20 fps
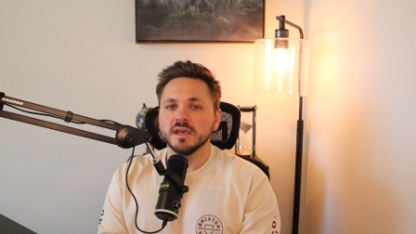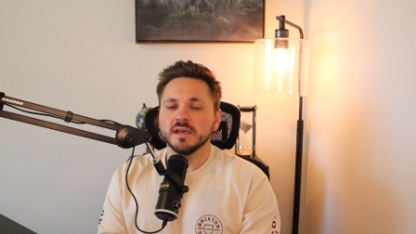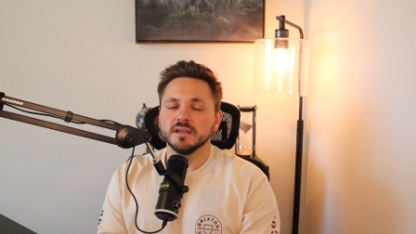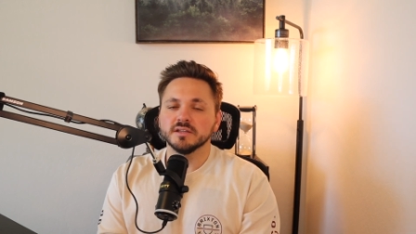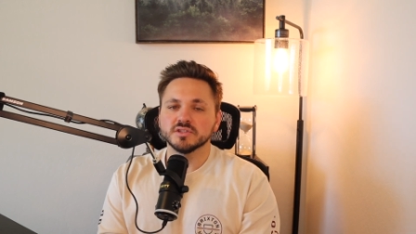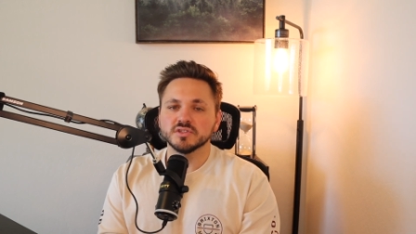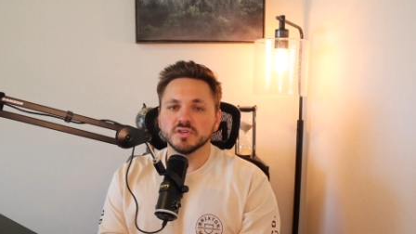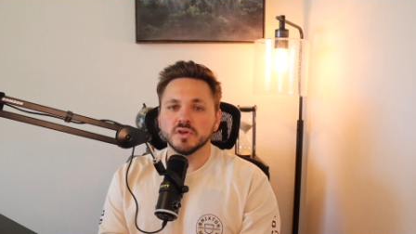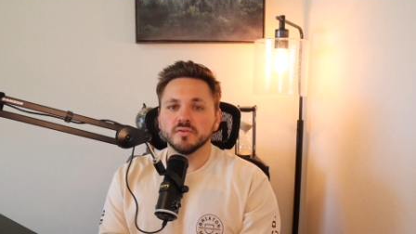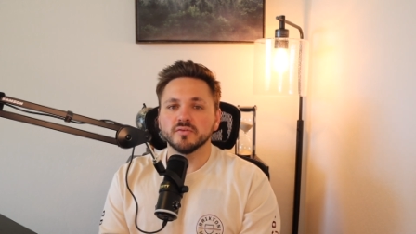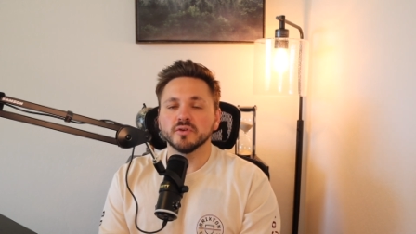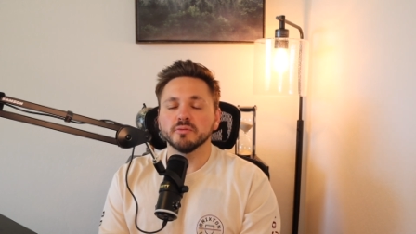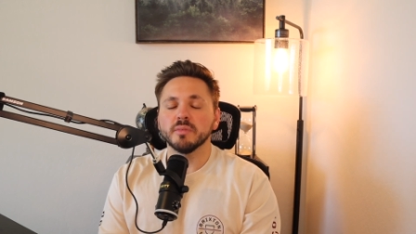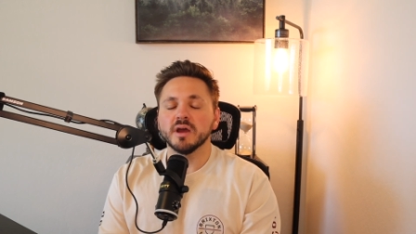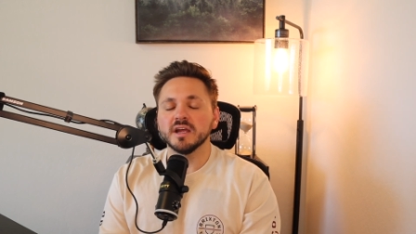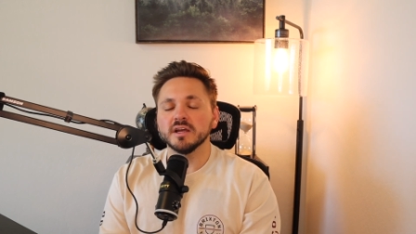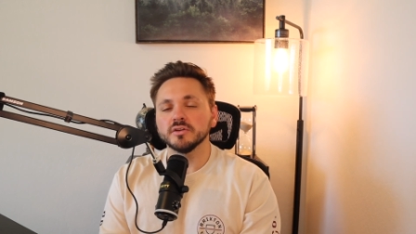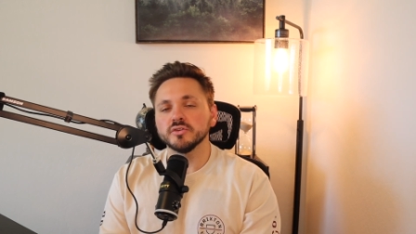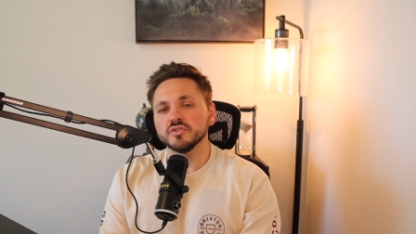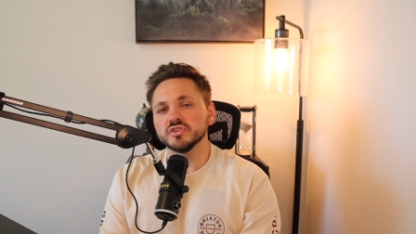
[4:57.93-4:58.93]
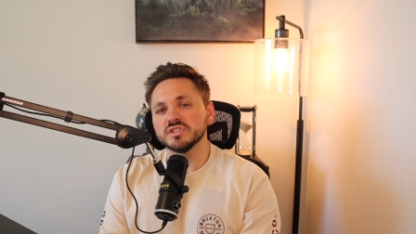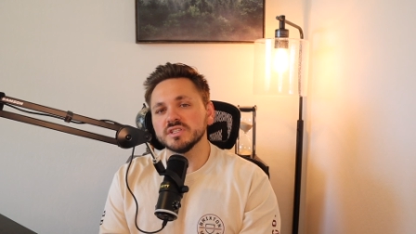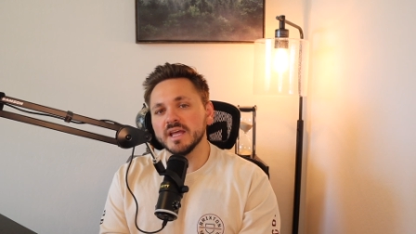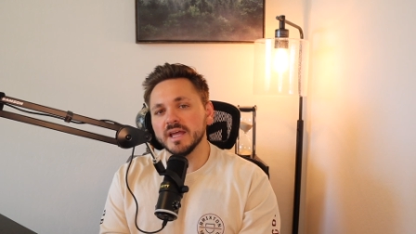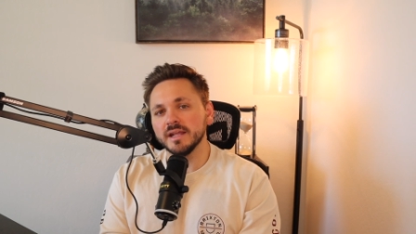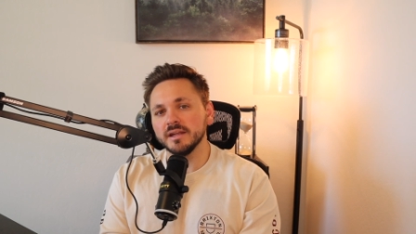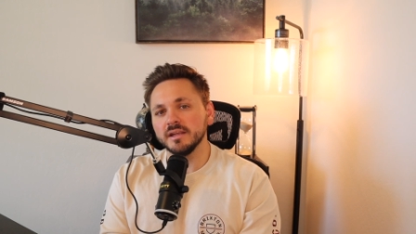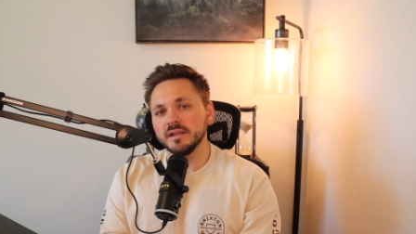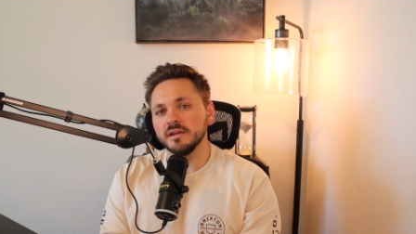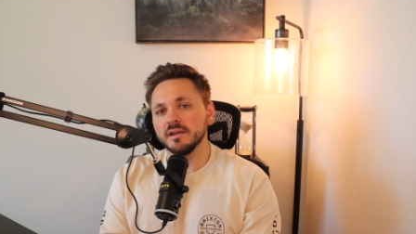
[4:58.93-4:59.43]
And so from my
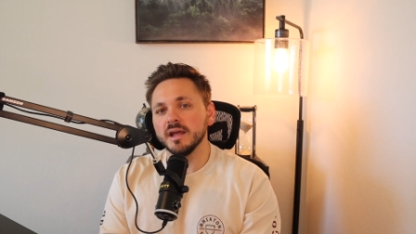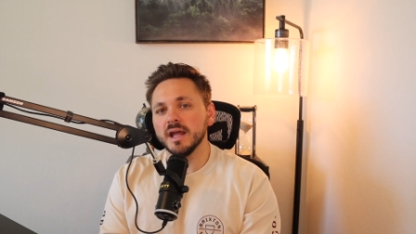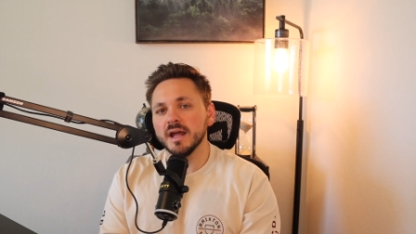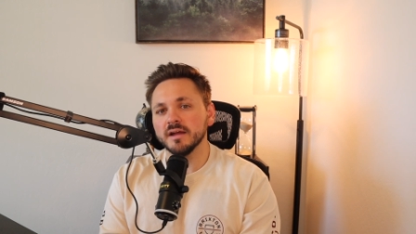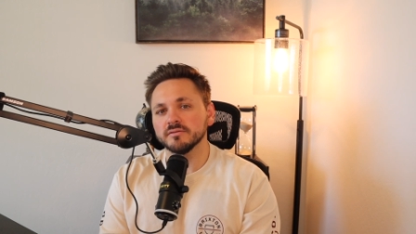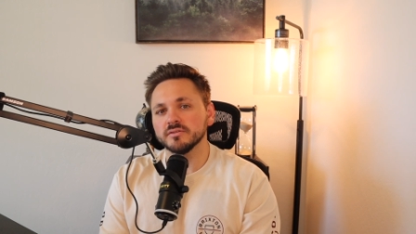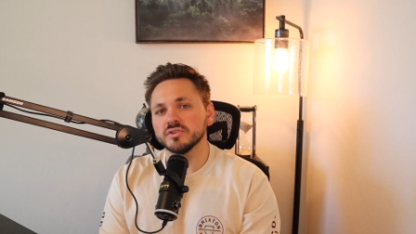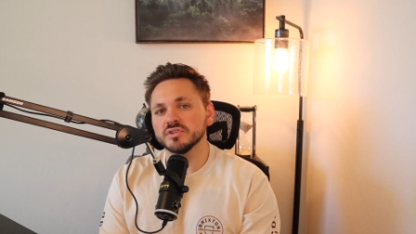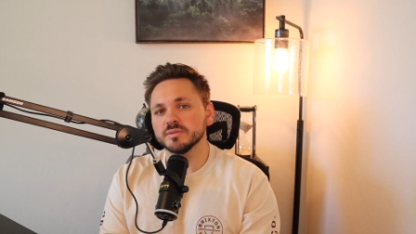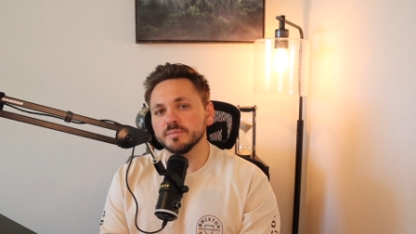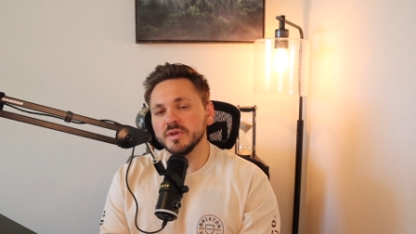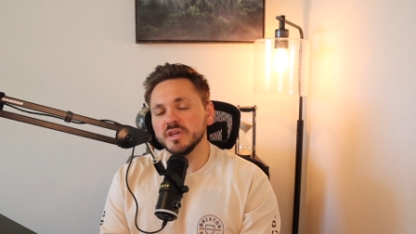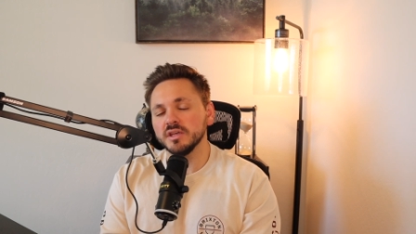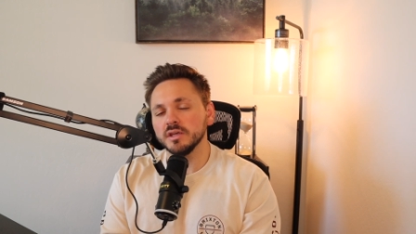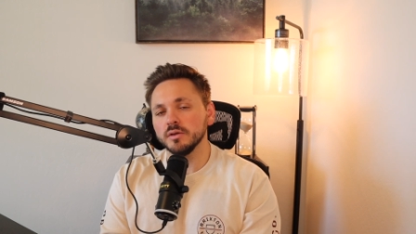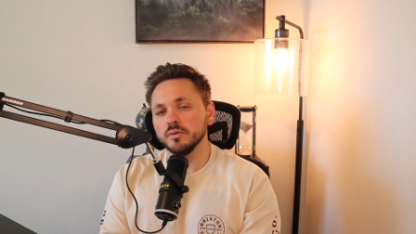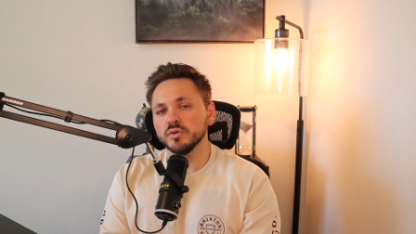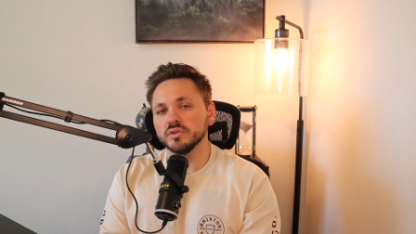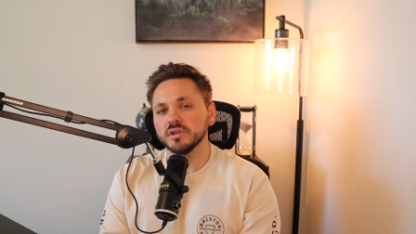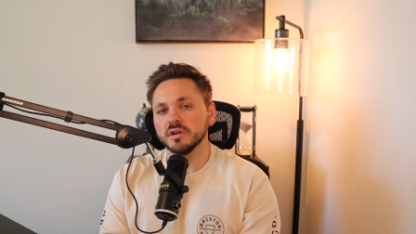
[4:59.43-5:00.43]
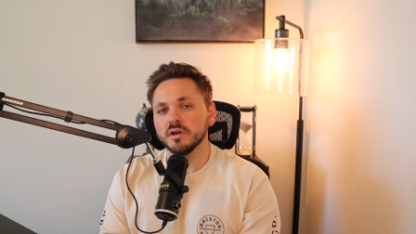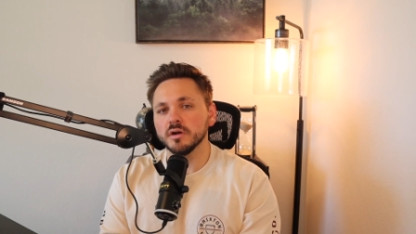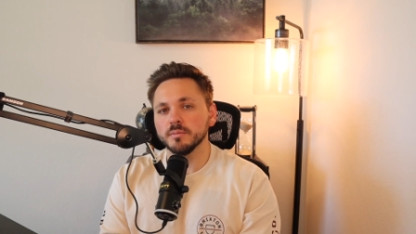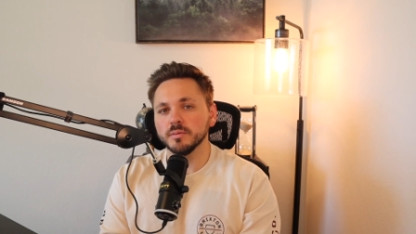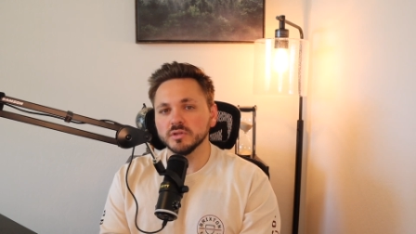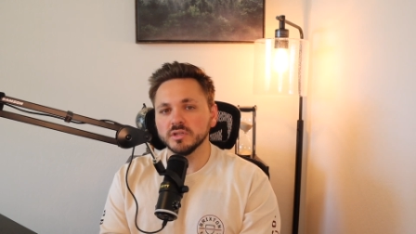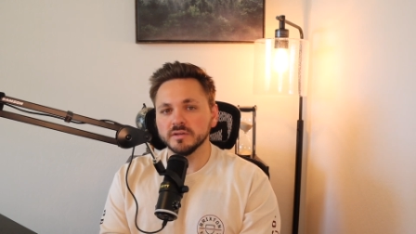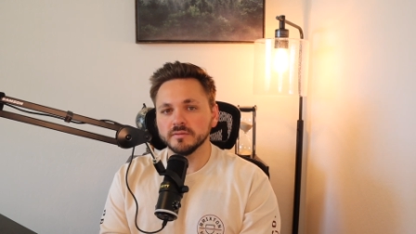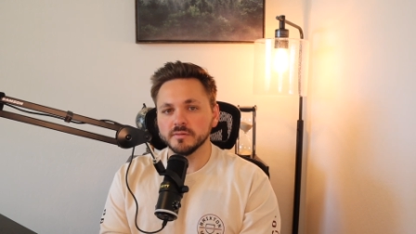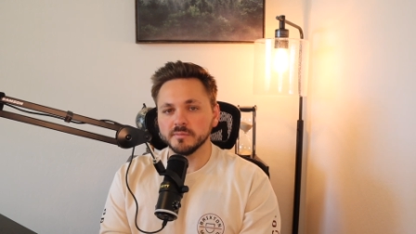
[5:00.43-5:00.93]
understanding after speaking with a
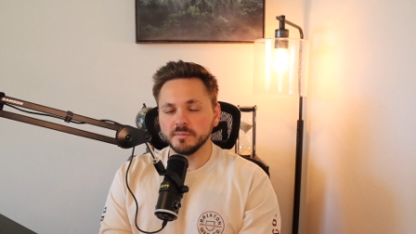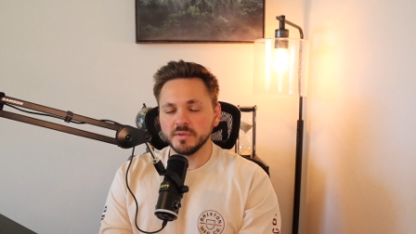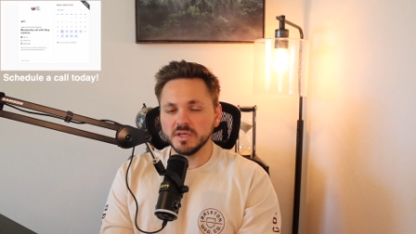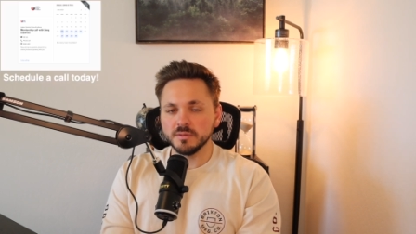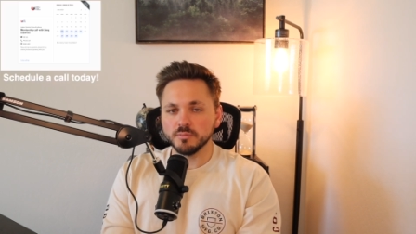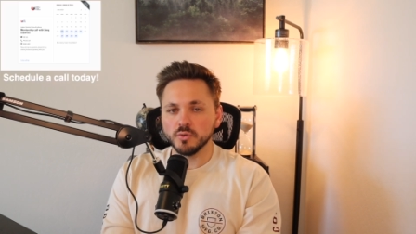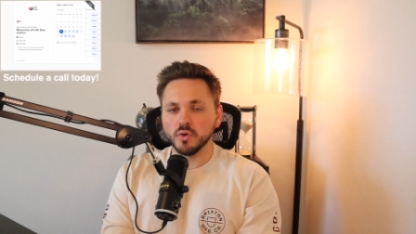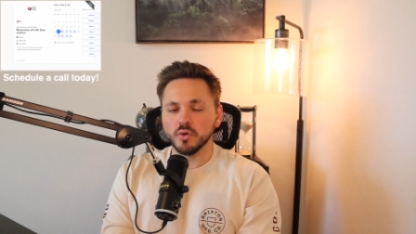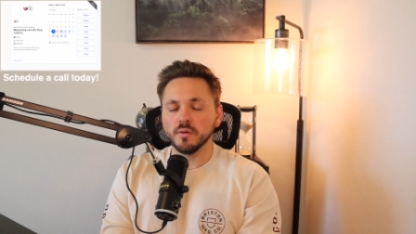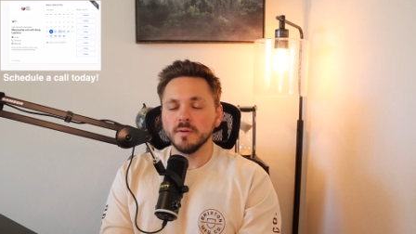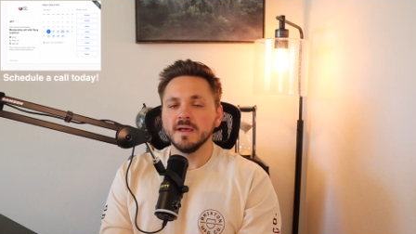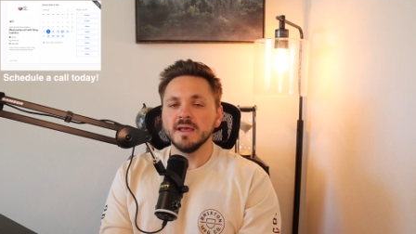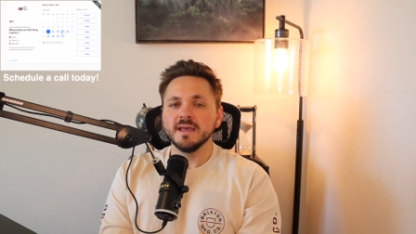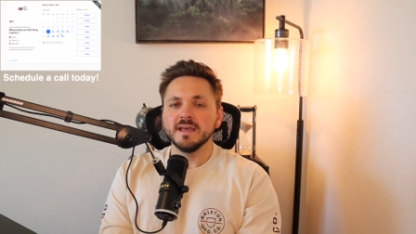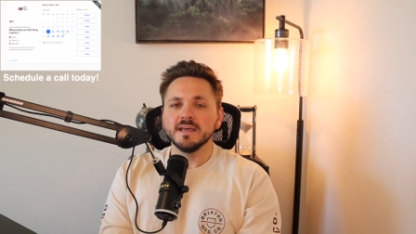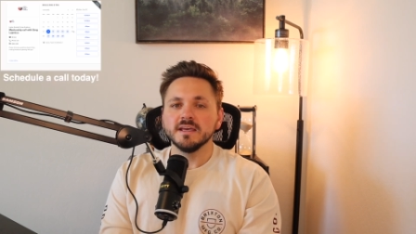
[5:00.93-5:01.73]
couple different people